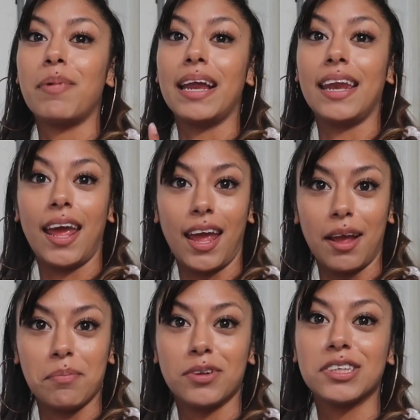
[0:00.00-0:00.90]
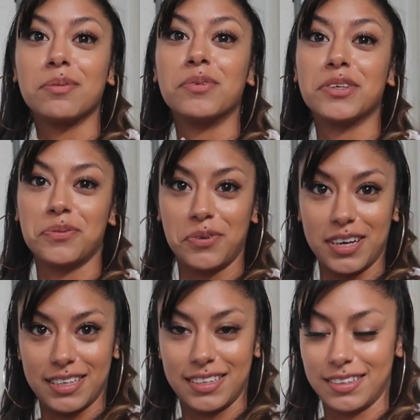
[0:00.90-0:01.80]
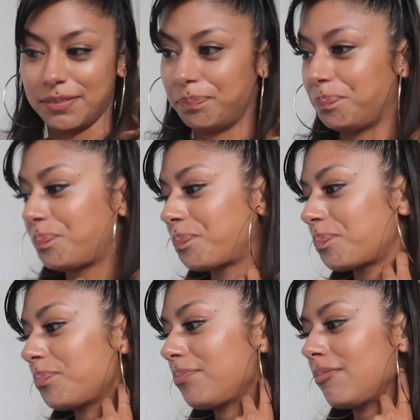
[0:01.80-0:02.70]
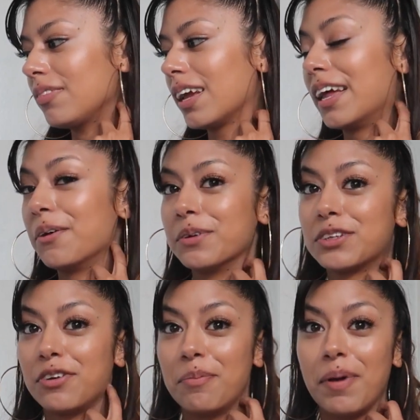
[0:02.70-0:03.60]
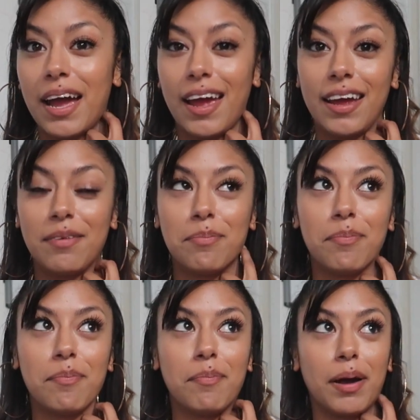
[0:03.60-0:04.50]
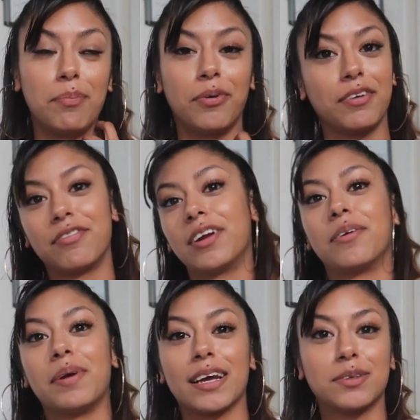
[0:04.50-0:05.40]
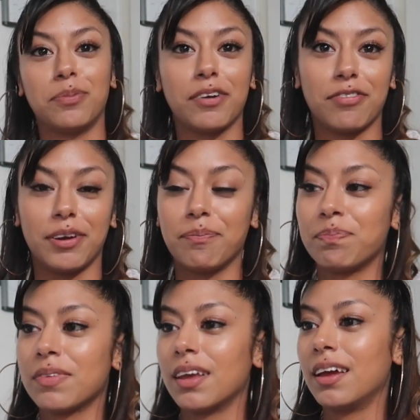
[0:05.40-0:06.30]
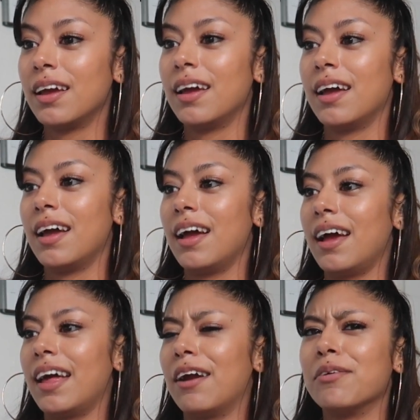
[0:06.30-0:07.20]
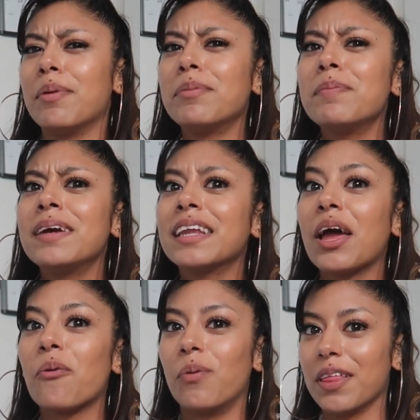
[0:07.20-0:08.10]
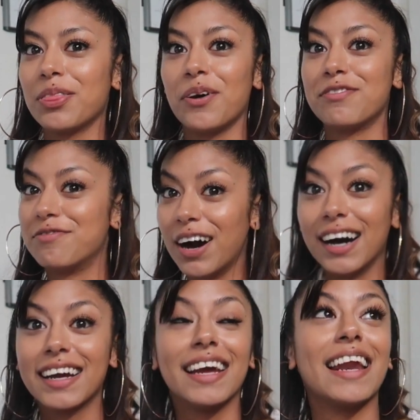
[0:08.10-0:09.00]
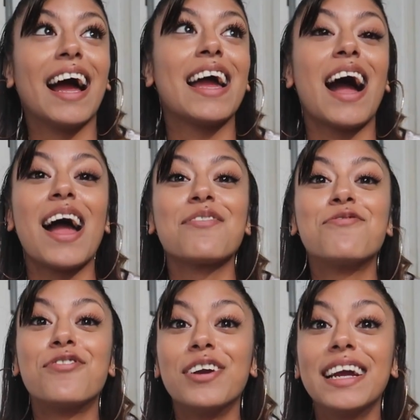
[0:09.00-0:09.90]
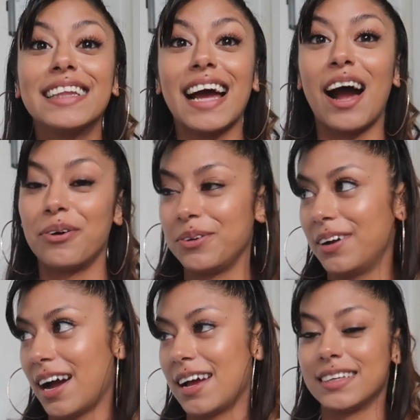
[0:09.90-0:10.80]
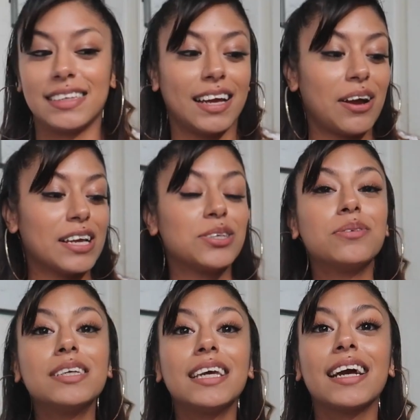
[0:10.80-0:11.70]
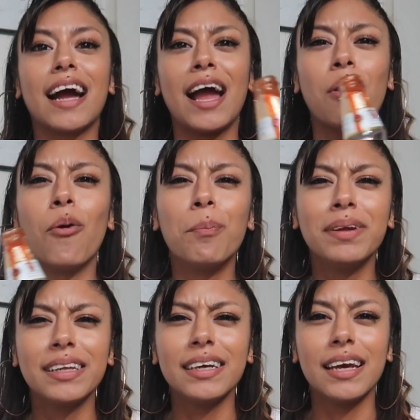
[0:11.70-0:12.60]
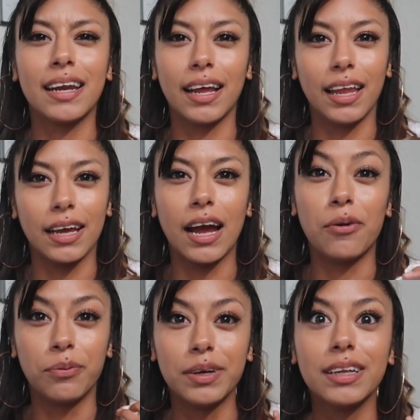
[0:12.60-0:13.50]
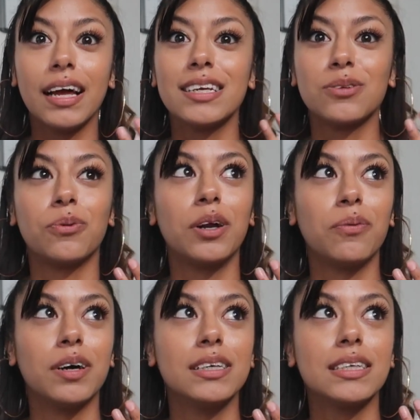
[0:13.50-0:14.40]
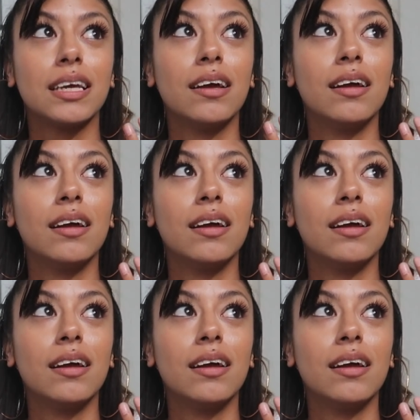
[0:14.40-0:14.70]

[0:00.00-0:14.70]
my name on someone's wrist, and it was from my boyfriend, or my ex-boyfriend. And I remember being like, what the fuck? And I freaked out, you guys. Like as soon as I opened it and I realized what it was,